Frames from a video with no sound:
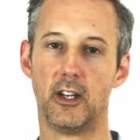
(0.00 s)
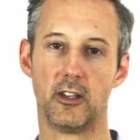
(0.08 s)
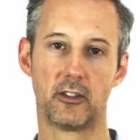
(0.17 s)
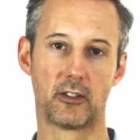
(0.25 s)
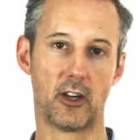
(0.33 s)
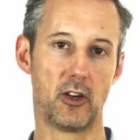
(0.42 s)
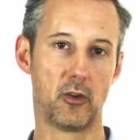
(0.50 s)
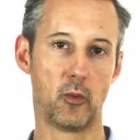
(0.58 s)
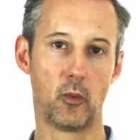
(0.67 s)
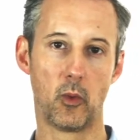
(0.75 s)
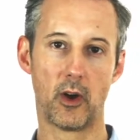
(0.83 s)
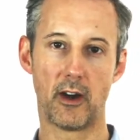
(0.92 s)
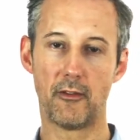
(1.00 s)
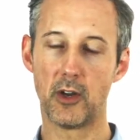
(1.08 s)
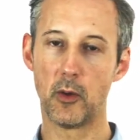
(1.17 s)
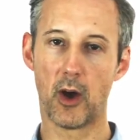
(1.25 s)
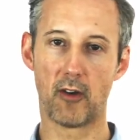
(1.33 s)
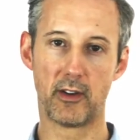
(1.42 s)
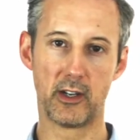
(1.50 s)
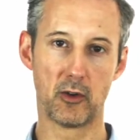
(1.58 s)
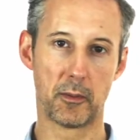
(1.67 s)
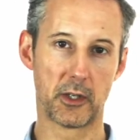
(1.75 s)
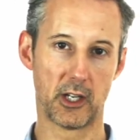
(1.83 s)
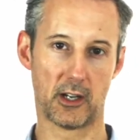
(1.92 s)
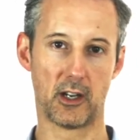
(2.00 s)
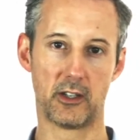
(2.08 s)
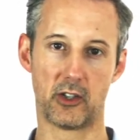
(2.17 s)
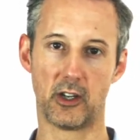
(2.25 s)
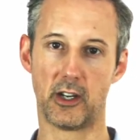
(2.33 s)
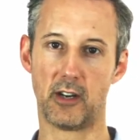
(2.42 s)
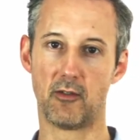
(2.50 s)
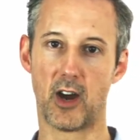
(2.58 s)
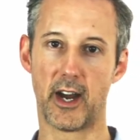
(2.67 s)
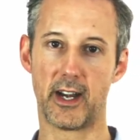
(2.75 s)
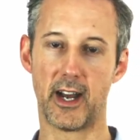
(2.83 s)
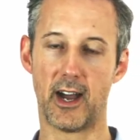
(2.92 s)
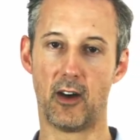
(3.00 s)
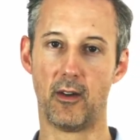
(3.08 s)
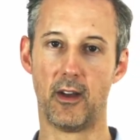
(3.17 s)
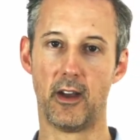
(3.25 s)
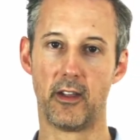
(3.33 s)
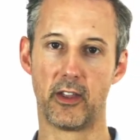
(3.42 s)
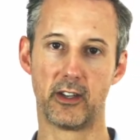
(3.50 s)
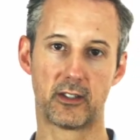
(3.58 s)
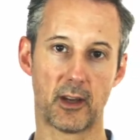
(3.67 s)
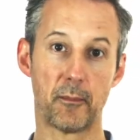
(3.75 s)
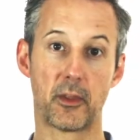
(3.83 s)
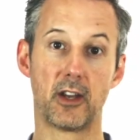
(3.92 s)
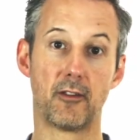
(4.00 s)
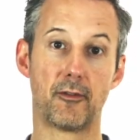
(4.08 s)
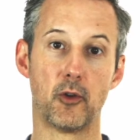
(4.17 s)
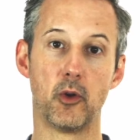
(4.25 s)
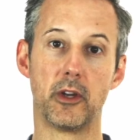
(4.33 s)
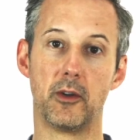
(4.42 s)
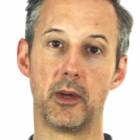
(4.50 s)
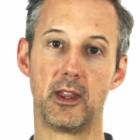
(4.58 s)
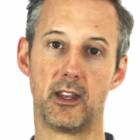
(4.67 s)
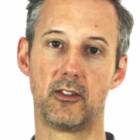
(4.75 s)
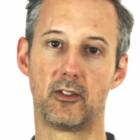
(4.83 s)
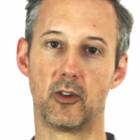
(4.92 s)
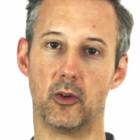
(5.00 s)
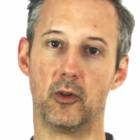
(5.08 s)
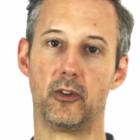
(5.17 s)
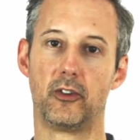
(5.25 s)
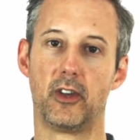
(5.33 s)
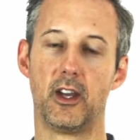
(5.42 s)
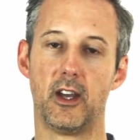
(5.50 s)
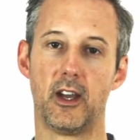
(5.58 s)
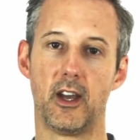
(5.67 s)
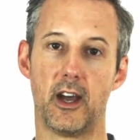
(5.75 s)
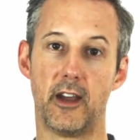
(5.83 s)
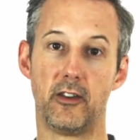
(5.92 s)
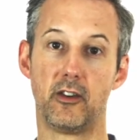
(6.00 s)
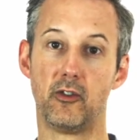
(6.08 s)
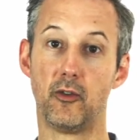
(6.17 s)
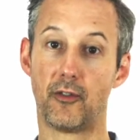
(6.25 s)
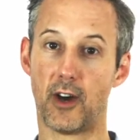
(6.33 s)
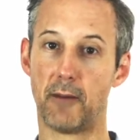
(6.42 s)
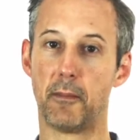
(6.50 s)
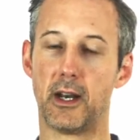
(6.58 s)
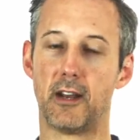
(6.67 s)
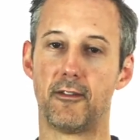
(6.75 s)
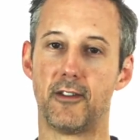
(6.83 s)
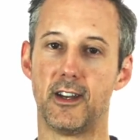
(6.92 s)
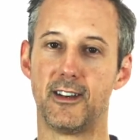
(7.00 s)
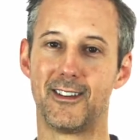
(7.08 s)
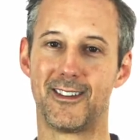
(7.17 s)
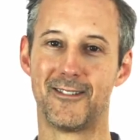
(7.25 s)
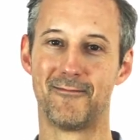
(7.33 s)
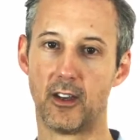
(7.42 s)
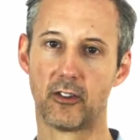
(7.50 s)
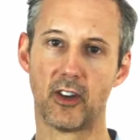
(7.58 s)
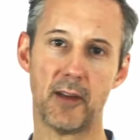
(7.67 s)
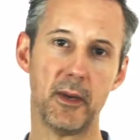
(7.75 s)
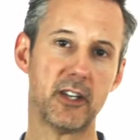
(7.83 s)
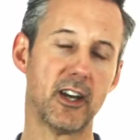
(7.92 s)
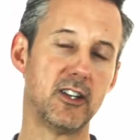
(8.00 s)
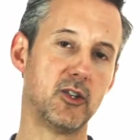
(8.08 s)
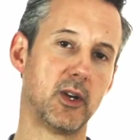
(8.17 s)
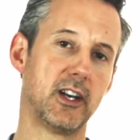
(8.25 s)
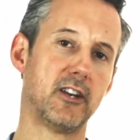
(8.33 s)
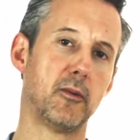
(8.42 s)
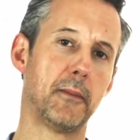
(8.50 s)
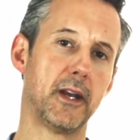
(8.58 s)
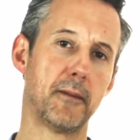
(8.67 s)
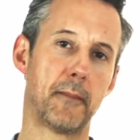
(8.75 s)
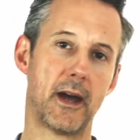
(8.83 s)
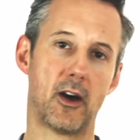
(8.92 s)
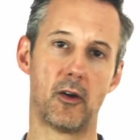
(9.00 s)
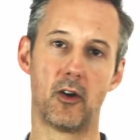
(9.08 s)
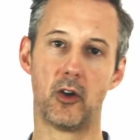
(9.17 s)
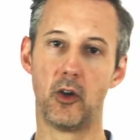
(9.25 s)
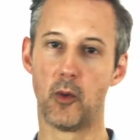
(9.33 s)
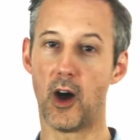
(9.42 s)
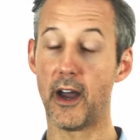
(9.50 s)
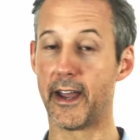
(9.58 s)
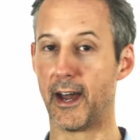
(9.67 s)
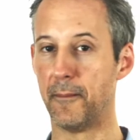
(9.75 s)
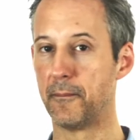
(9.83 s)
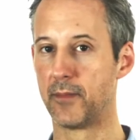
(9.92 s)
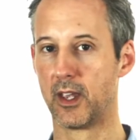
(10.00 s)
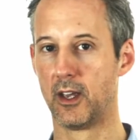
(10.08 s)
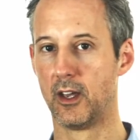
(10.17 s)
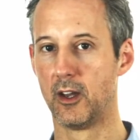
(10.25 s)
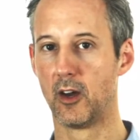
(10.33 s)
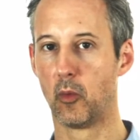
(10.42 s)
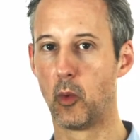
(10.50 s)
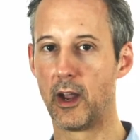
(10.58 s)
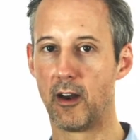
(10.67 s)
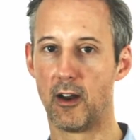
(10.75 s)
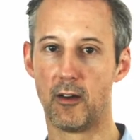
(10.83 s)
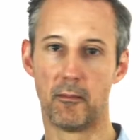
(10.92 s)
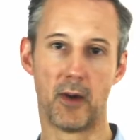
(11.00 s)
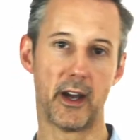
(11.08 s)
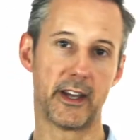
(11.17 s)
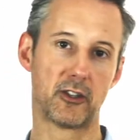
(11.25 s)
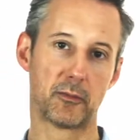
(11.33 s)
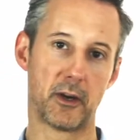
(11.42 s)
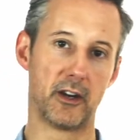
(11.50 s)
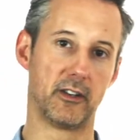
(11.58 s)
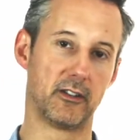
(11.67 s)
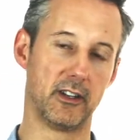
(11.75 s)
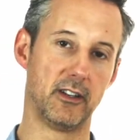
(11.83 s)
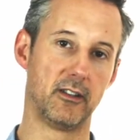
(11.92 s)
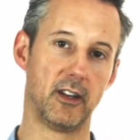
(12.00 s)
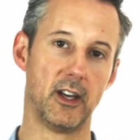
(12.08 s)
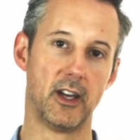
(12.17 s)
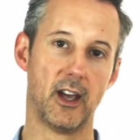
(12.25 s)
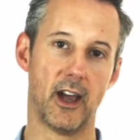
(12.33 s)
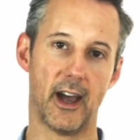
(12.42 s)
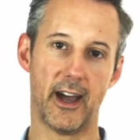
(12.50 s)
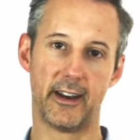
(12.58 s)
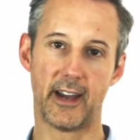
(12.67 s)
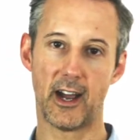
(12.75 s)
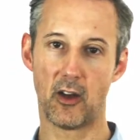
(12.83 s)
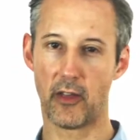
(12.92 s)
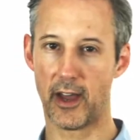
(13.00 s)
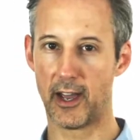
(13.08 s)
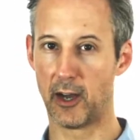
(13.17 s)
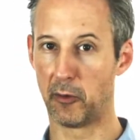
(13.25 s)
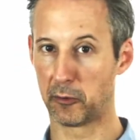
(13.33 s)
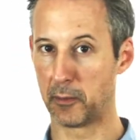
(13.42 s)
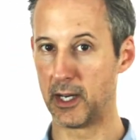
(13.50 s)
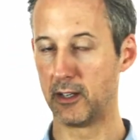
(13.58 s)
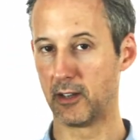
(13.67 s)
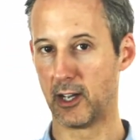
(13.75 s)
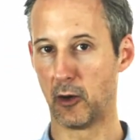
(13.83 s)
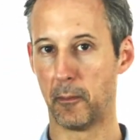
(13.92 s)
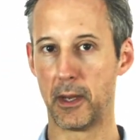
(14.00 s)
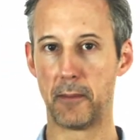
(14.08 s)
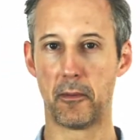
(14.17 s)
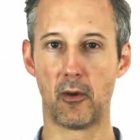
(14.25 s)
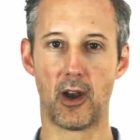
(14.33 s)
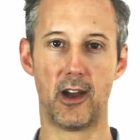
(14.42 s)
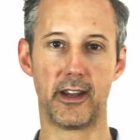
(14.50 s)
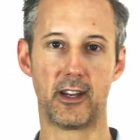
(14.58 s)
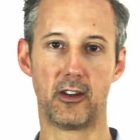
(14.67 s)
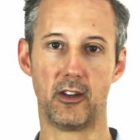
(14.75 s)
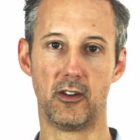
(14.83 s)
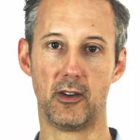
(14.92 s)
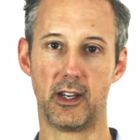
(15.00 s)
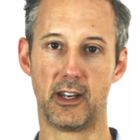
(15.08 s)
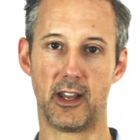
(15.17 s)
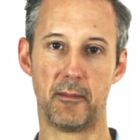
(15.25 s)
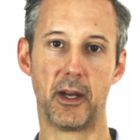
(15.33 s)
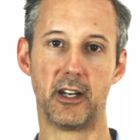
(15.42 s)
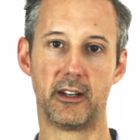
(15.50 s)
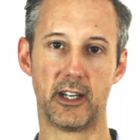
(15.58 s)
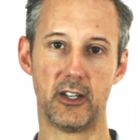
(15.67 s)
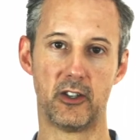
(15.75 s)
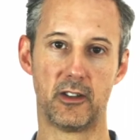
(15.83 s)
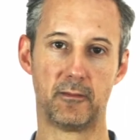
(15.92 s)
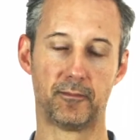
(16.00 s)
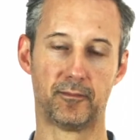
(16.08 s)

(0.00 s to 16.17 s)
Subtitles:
So wherever you are in your particular journey right now, there's something for you in this course and you'll find benefit. So let me tell you a little bit about who am, where my experience is, and how that helps me to help people like you in their meditation.